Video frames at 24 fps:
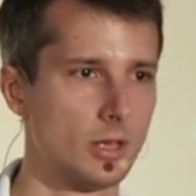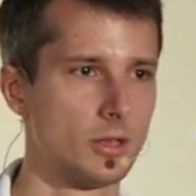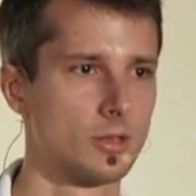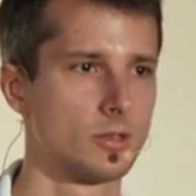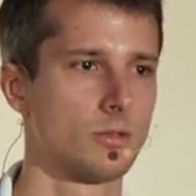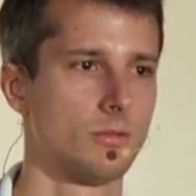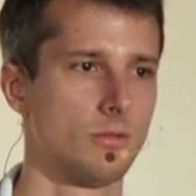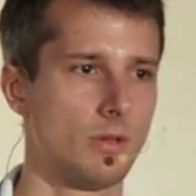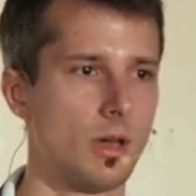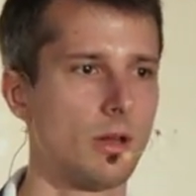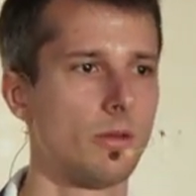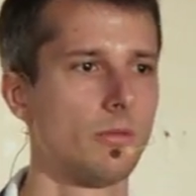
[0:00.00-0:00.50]

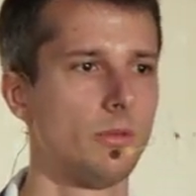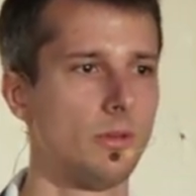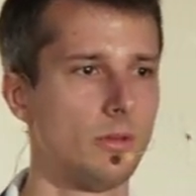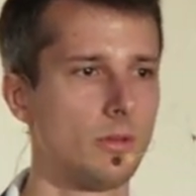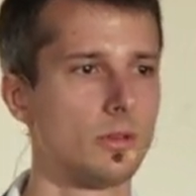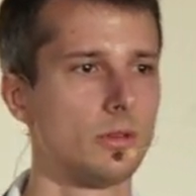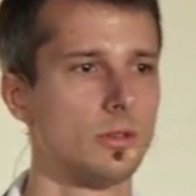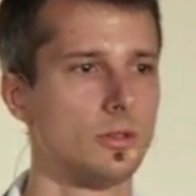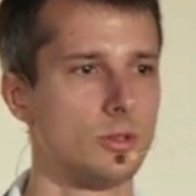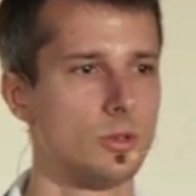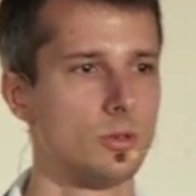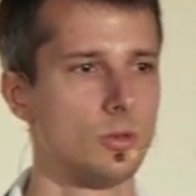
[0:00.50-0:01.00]
So now you
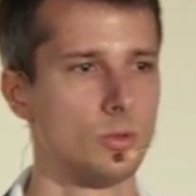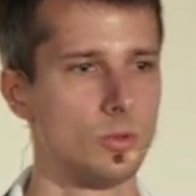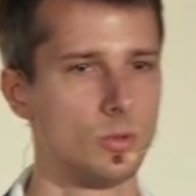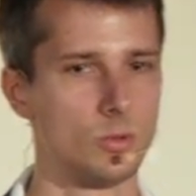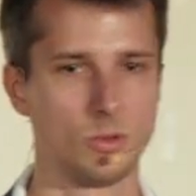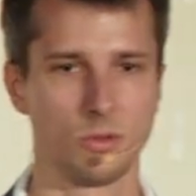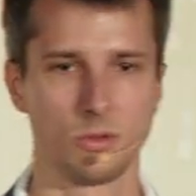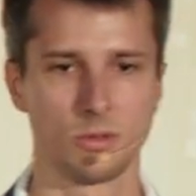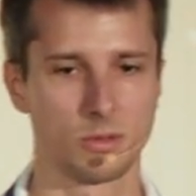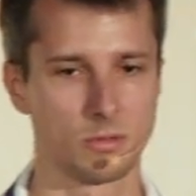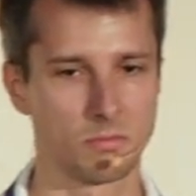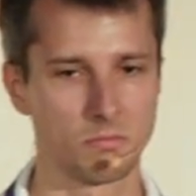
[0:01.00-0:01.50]
can
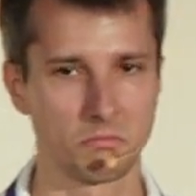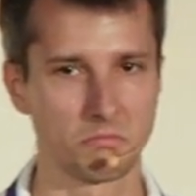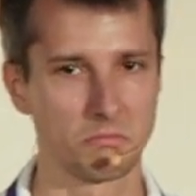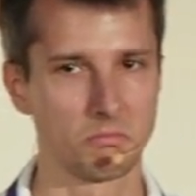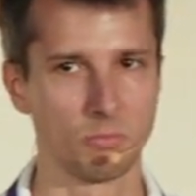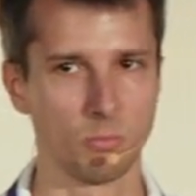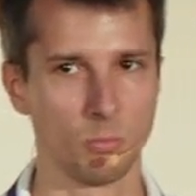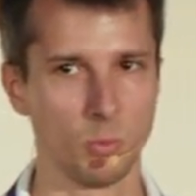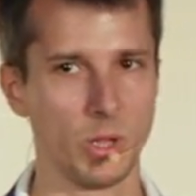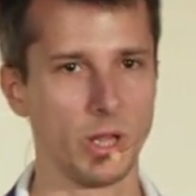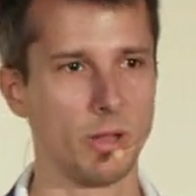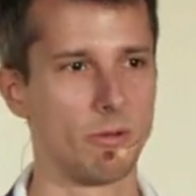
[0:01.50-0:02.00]
choose
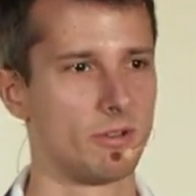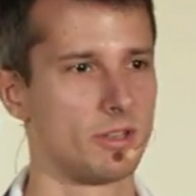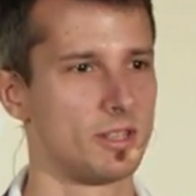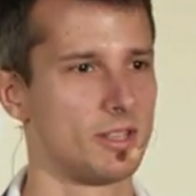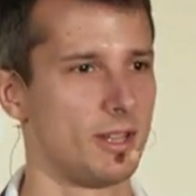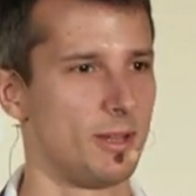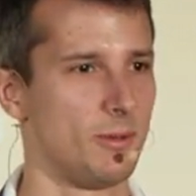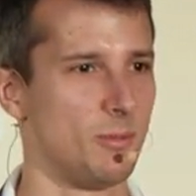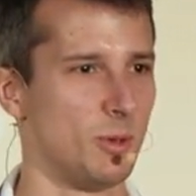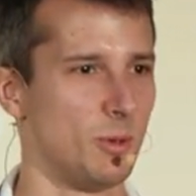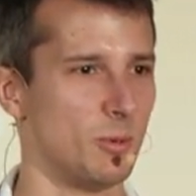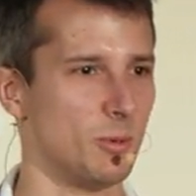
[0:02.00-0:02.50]
whatever
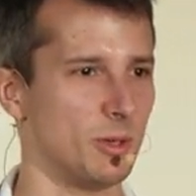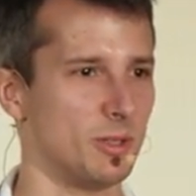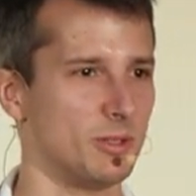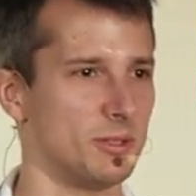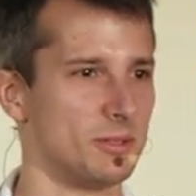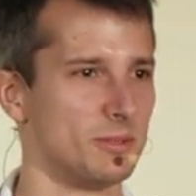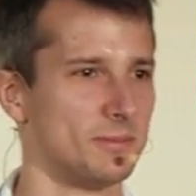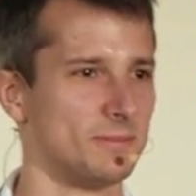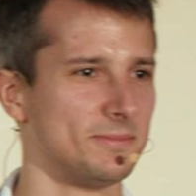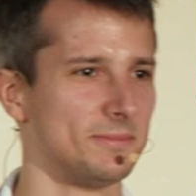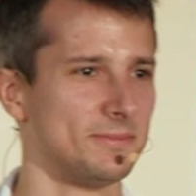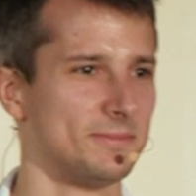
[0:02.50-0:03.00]
time you want.